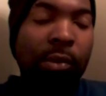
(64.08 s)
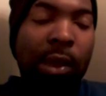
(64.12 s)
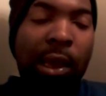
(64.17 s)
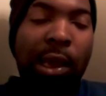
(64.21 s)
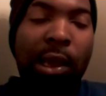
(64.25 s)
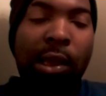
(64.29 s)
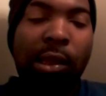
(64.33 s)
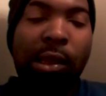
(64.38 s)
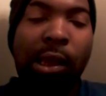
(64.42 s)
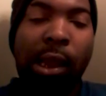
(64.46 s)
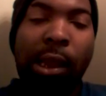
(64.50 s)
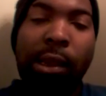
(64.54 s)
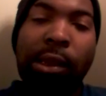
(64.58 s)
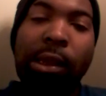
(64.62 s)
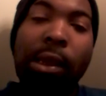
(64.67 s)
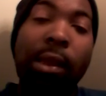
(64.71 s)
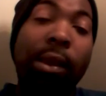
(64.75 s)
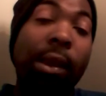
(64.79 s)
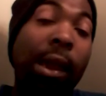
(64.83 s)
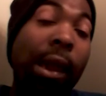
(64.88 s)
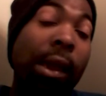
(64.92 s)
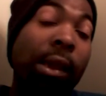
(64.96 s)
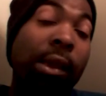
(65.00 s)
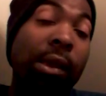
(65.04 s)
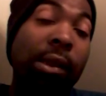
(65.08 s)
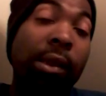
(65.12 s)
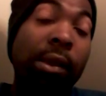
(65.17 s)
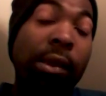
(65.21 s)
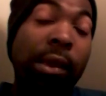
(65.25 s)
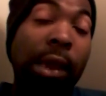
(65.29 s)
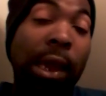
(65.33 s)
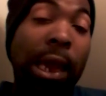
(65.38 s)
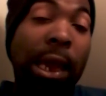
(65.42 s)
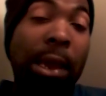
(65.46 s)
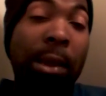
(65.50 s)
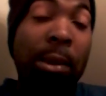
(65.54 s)
things that I didn't like in the
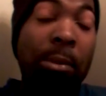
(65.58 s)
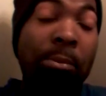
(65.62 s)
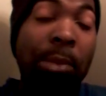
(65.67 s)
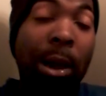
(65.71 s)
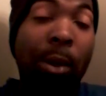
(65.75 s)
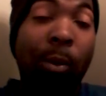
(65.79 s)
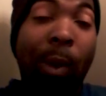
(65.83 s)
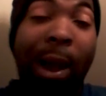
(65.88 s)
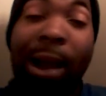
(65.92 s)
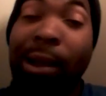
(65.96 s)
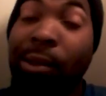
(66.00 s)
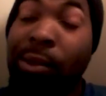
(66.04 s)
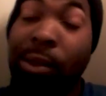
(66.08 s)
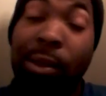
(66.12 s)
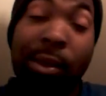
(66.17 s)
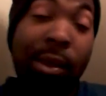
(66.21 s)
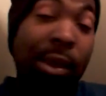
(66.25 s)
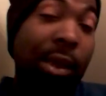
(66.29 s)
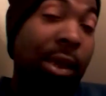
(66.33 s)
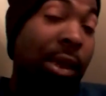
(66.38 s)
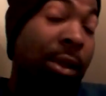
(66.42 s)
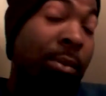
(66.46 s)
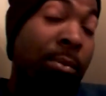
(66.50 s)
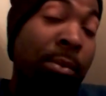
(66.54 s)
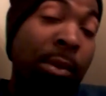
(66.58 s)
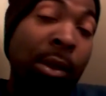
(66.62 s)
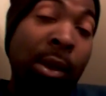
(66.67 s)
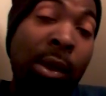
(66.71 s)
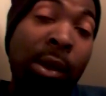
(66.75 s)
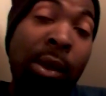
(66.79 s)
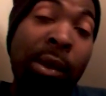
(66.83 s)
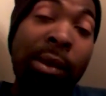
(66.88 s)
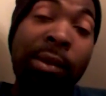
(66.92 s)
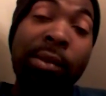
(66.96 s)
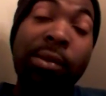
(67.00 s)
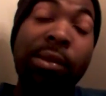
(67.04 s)
game. I watched the game,
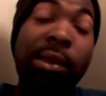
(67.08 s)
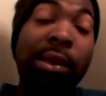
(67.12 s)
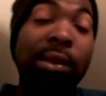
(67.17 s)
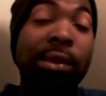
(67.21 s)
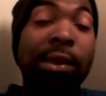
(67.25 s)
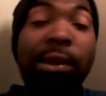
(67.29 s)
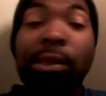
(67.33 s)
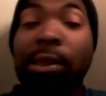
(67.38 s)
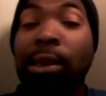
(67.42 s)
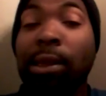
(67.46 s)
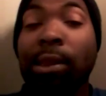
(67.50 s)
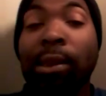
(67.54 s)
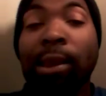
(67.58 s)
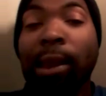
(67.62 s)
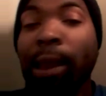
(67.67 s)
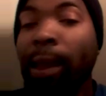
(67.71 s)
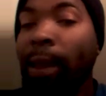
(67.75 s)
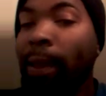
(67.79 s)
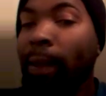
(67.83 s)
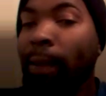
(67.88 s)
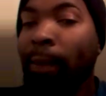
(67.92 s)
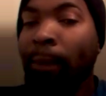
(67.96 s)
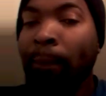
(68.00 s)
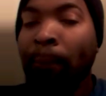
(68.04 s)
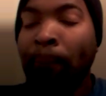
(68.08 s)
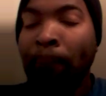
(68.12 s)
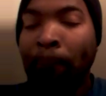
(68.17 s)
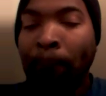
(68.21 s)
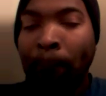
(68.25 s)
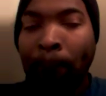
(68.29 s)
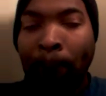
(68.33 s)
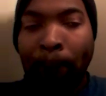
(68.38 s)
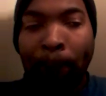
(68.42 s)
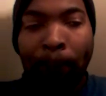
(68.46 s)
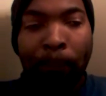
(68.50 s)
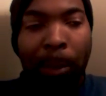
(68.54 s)
things I didn't like,
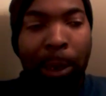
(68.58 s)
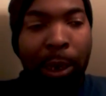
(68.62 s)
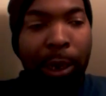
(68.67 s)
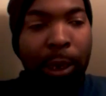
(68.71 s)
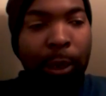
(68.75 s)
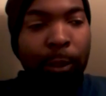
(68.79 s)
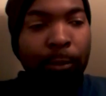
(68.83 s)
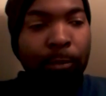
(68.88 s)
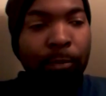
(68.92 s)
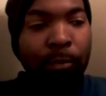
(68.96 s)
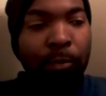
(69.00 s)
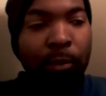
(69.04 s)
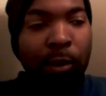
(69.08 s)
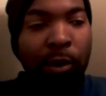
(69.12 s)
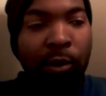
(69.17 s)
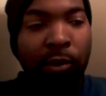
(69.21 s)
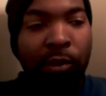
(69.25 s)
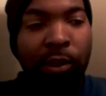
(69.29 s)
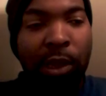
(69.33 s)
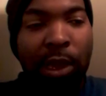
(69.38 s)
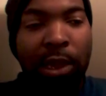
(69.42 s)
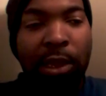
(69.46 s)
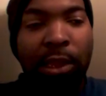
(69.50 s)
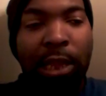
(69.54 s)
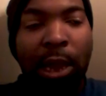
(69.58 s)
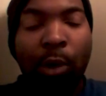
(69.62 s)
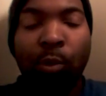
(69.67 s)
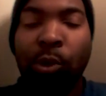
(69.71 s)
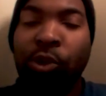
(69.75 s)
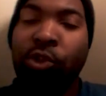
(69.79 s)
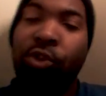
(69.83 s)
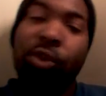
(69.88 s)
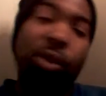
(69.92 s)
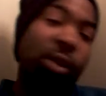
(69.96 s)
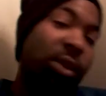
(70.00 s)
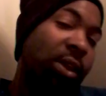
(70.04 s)
but there's things that
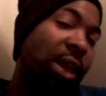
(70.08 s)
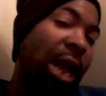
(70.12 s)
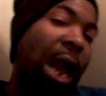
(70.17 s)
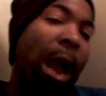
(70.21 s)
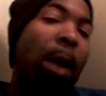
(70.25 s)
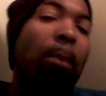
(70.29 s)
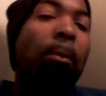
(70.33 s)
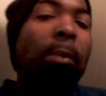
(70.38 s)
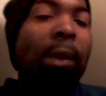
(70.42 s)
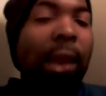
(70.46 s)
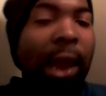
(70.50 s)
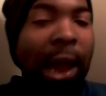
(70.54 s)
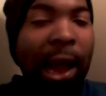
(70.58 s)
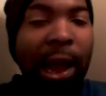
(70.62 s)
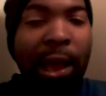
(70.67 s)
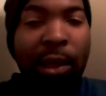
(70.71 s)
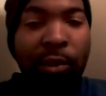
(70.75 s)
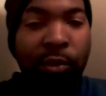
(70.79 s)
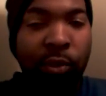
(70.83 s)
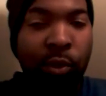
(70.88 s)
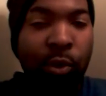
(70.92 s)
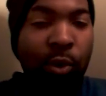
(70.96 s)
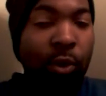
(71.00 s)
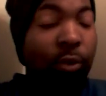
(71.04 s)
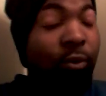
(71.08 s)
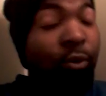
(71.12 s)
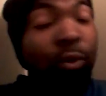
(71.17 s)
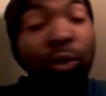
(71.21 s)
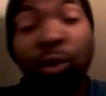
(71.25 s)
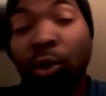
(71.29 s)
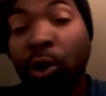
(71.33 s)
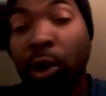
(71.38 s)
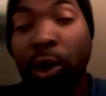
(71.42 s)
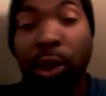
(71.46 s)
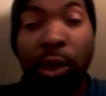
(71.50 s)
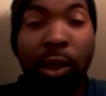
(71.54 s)
we should have capitalized to
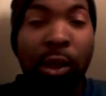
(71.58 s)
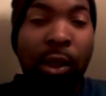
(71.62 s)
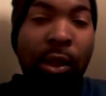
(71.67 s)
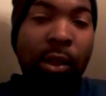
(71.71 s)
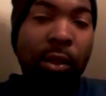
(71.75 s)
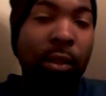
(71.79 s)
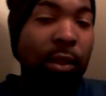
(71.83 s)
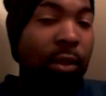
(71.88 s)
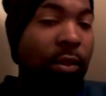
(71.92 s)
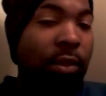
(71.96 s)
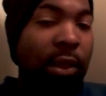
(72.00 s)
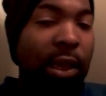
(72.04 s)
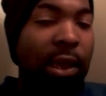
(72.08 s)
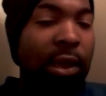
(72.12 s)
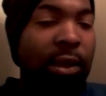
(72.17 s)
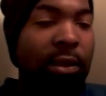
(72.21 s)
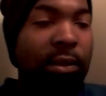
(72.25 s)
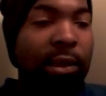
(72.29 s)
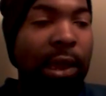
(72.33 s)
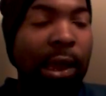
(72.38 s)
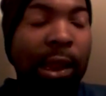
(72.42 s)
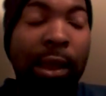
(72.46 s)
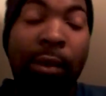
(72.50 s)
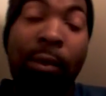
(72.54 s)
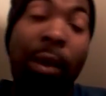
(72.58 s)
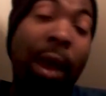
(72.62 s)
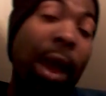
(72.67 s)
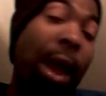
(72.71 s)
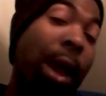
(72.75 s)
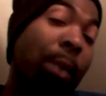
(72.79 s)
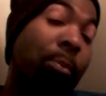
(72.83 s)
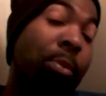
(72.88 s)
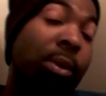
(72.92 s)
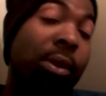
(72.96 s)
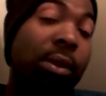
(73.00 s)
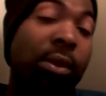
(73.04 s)
avoid the things that have
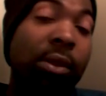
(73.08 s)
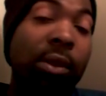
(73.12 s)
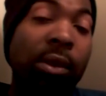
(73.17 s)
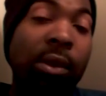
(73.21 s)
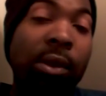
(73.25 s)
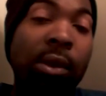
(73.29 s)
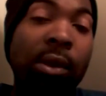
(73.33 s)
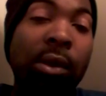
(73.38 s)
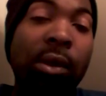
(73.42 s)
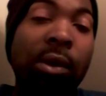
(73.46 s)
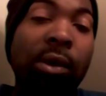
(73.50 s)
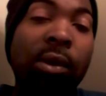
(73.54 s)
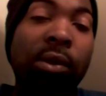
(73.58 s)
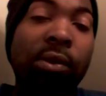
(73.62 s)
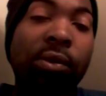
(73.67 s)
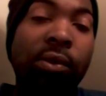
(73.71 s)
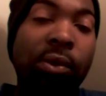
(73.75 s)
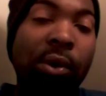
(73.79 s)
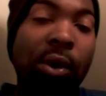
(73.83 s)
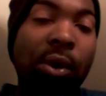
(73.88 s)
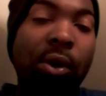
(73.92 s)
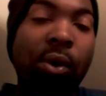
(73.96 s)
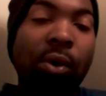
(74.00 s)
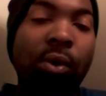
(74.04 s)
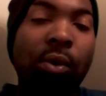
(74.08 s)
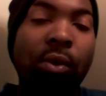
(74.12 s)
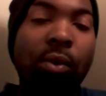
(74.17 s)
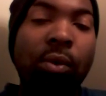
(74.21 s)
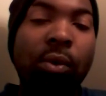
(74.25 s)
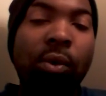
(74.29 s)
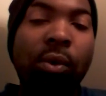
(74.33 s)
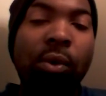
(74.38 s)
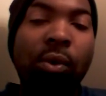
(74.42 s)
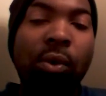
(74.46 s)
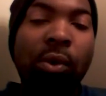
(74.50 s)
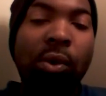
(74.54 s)
happened. So,
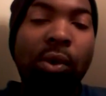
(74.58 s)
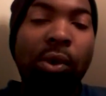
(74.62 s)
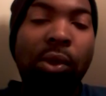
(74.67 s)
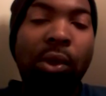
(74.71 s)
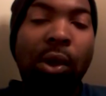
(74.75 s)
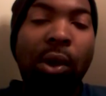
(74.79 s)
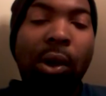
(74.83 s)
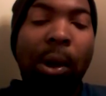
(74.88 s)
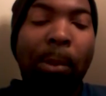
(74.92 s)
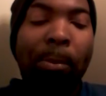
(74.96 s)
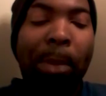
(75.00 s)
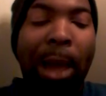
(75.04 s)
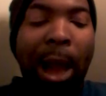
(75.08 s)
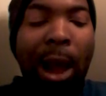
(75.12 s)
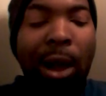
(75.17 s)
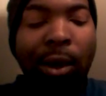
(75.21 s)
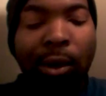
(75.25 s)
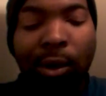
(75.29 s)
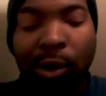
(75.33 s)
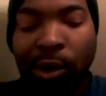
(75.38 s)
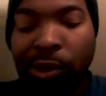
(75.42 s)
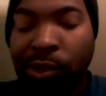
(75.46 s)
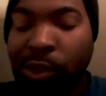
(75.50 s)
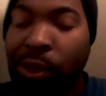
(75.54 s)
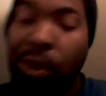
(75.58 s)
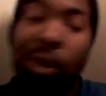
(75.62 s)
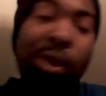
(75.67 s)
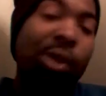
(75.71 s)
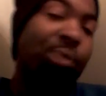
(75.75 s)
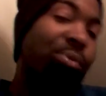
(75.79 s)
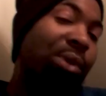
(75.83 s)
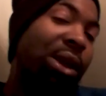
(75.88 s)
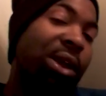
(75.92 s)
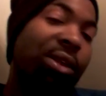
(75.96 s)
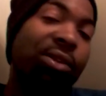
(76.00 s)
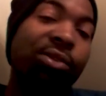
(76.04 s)
I'm not going to sit here
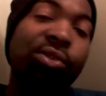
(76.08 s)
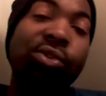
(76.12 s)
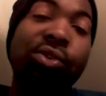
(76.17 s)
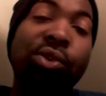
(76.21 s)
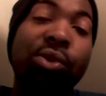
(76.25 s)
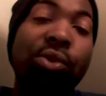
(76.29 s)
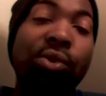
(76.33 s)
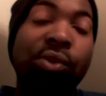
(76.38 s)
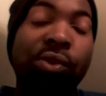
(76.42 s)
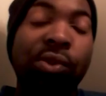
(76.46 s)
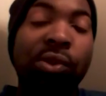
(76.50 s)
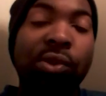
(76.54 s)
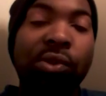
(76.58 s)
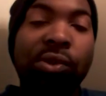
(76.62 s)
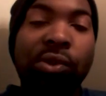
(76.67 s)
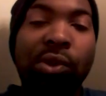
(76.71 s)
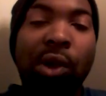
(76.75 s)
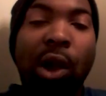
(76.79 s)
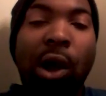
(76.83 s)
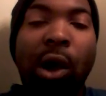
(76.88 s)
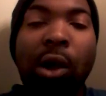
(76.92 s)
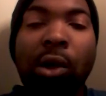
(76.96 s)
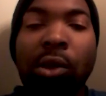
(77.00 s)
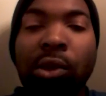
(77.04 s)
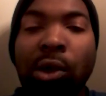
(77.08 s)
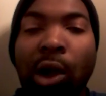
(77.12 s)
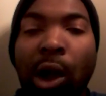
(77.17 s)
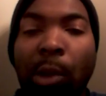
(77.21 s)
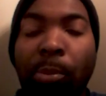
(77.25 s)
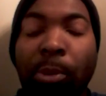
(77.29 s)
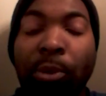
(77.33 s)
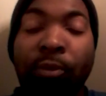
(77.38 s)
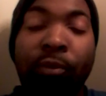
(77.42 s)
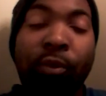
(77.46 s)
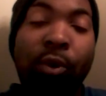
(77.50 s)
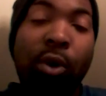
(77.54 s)
and make excuses. Y'all
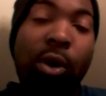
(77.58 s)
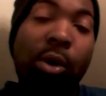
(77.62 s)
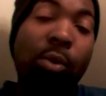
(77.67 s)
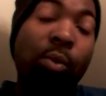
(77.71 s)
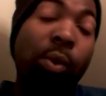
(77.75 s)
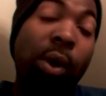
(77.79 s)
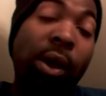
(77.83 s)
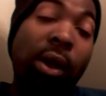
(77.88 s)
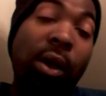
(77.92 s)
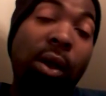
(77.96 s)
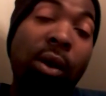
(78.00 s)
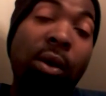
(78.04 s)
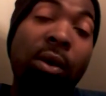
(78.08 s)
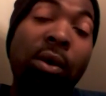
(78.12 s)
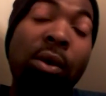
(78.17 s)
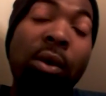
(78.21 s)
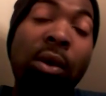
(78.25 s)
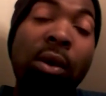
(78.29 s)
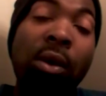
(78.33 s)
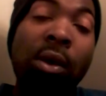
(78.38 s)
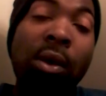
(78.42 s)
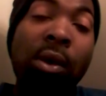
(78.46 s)
performed well,